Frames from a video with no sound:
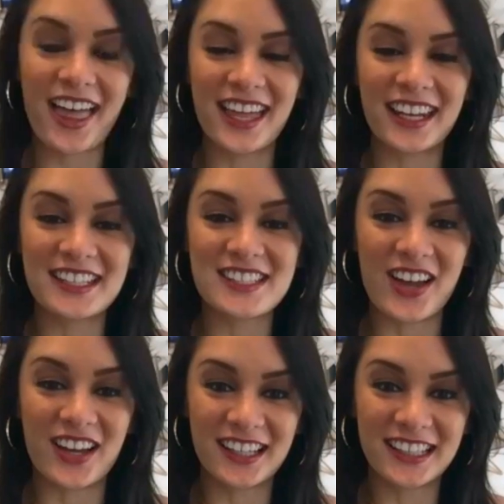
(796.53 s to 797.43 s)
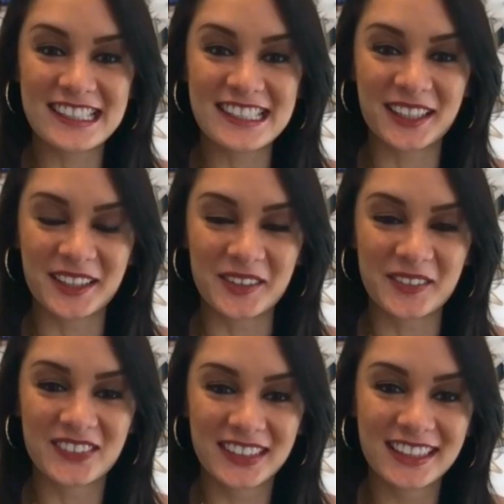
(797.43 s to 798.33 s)
that's
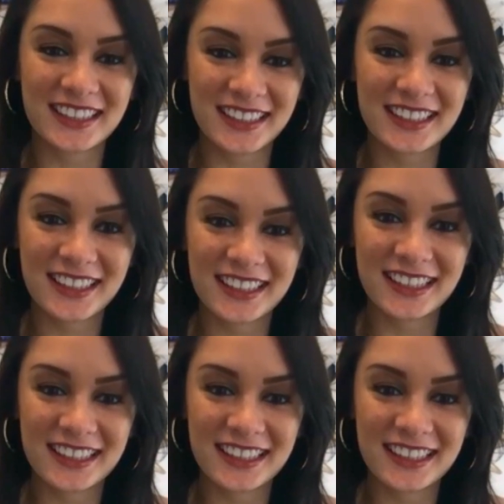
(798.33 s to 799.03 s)
awesome. They have like some of